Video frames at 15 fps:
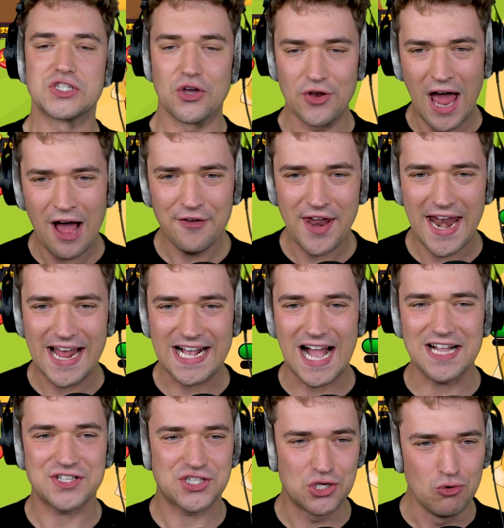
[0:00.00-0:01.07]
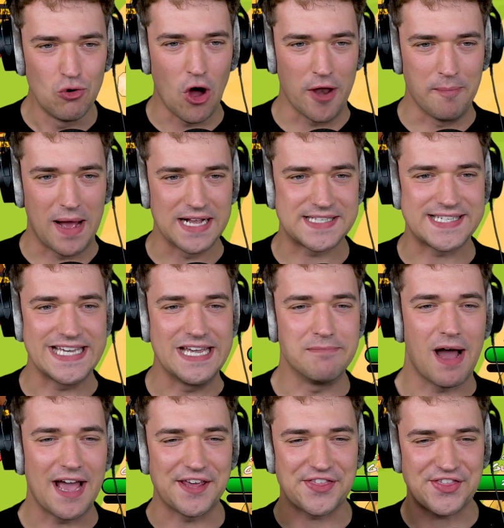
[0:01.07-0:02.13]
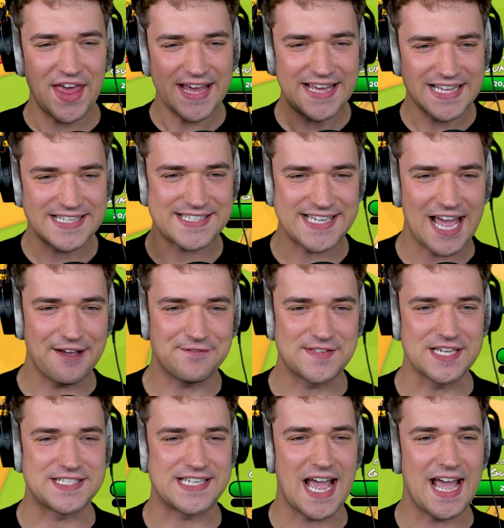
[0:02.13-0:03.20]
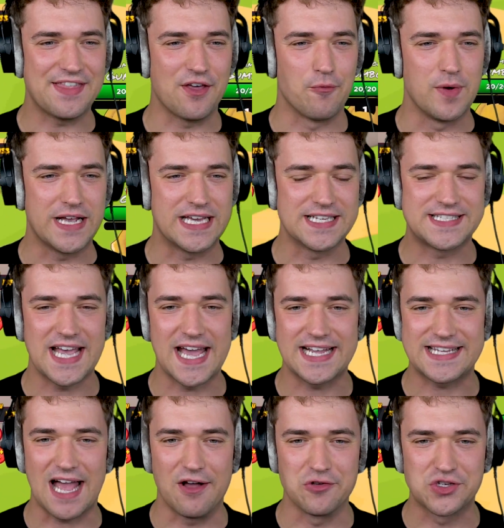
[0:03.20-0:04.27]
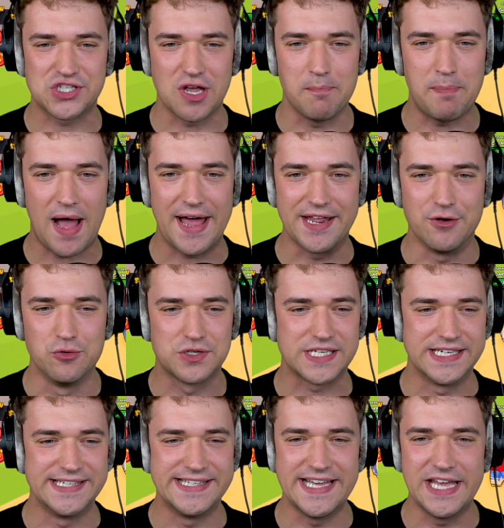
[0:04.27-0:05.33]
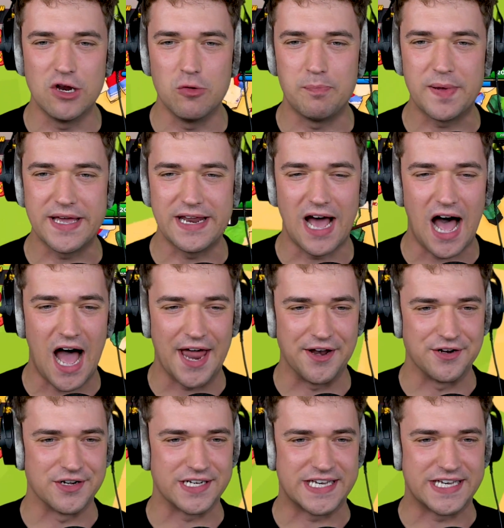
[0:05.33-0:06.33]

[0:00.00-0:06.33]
So now that I got two on my team, I think it's safe to say that we can take down somebody who's a little bit harder to